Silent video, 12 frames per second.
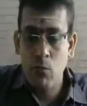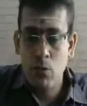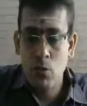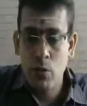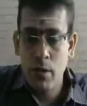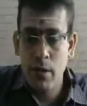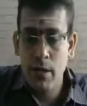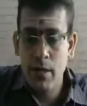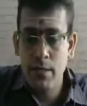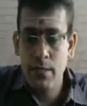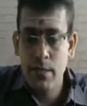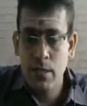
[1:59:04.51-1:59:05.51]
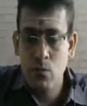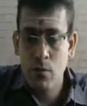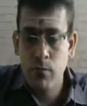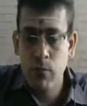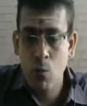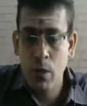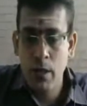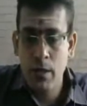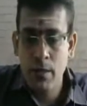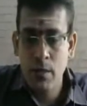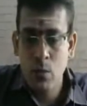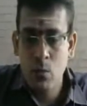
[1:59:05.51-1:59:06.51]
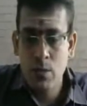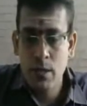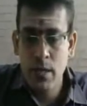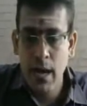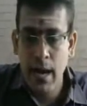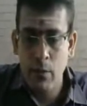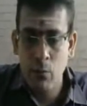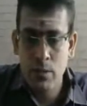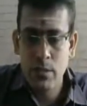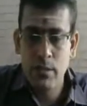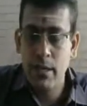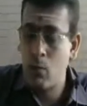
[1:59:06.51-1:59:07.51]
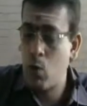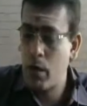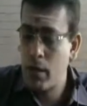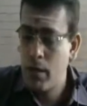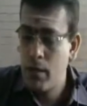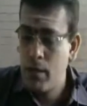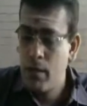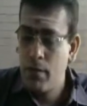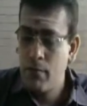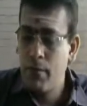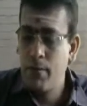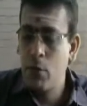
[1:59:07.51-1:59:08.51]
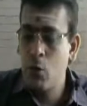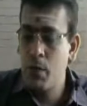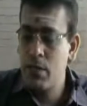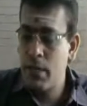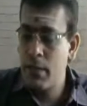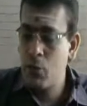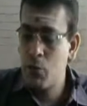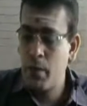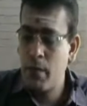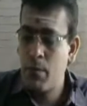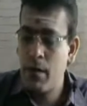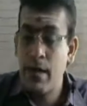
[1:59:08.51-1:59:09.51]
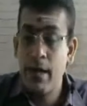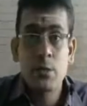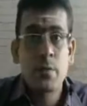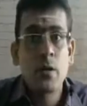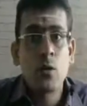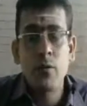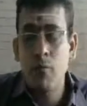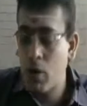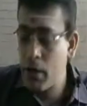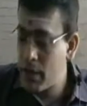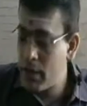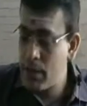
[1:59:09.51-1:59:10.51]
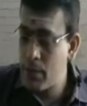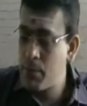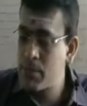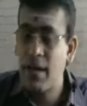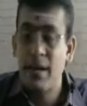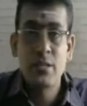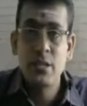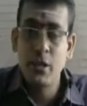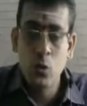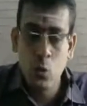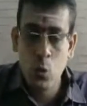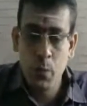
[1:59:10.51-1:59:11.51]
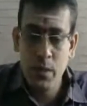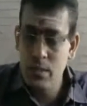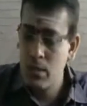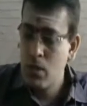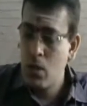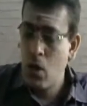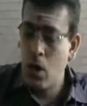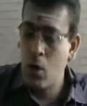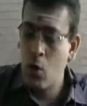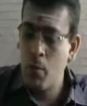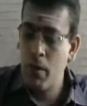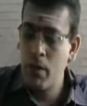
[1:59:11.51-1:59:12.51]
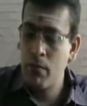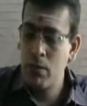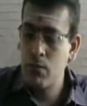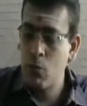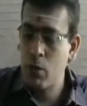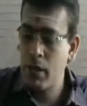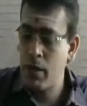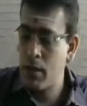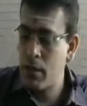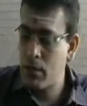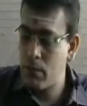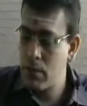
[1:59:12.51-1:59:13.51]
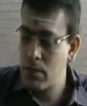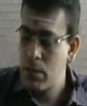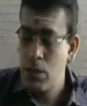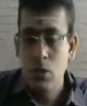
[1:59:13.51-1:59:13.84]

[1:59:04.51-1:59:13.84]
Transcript: So you are getting this as what? 14,000 annuals. Then what? 50 rupees I need to spend, but I had spent only 48. That means I had saved 2 rupees on how many hours? 1,400 hours.